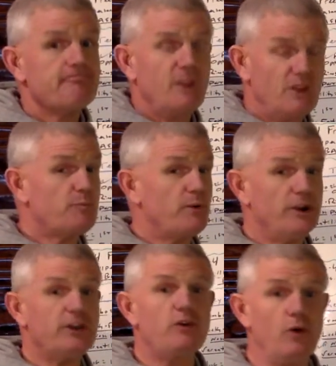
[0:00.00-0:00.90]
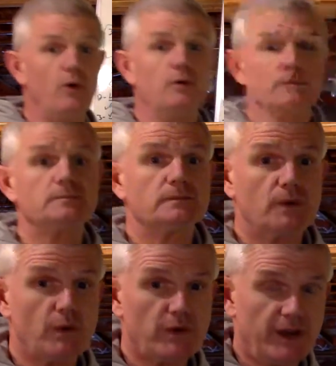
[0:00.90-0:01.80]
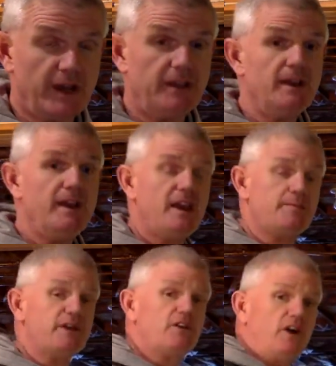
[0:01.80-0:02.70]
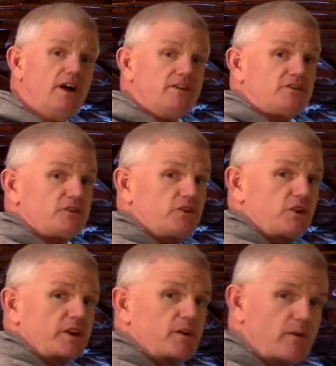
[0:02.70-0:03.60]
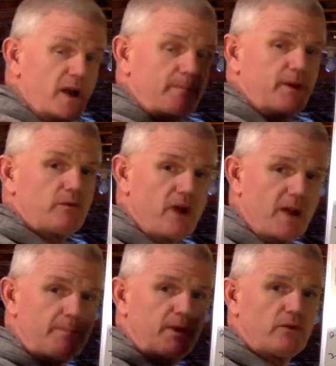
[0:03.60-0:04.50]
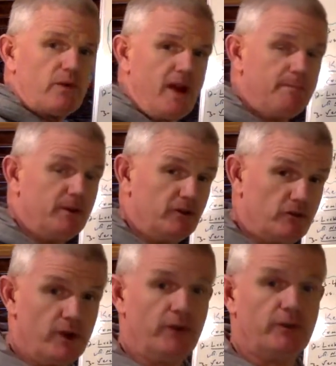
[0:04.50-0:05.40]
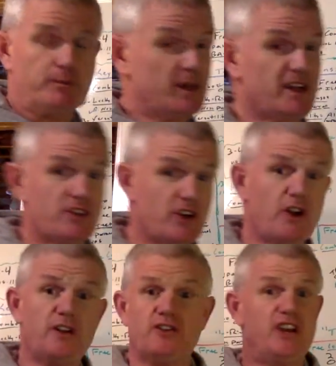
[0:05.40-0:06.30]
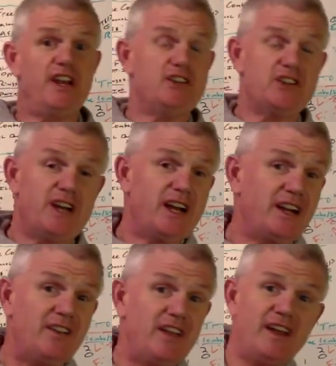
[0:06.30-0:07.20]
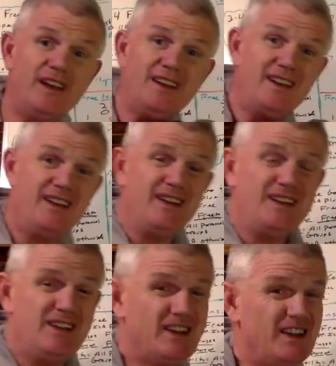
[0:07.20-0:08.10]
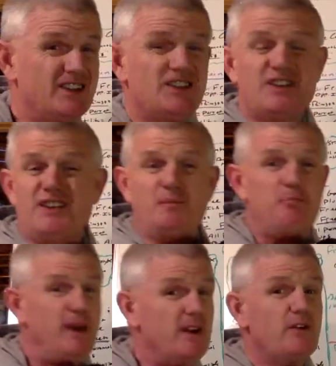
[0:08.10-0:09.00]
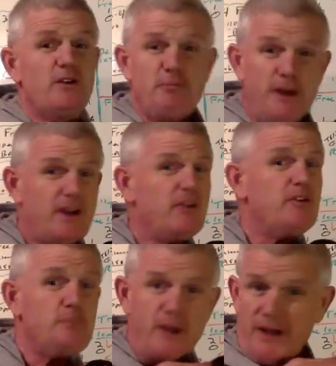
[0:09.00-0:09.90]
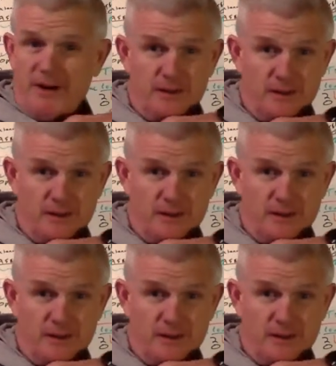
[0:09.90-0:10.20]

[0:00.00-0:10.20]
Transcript: It's pretty cool, okay? And because you can rep it, and drill it, because you're not changing anything, your kids just get better and better and better.